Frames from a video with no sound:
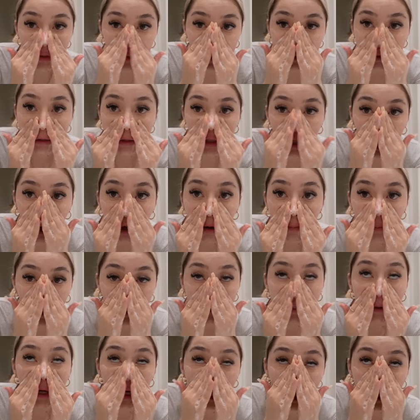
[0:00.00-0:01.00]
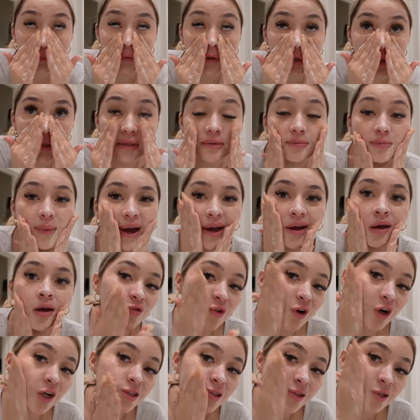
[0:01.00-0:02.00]
literally all my makeup. This is my
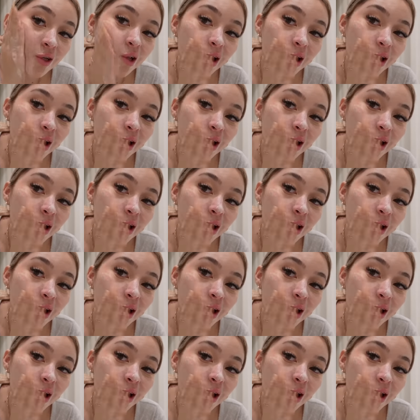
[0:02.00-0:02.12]
first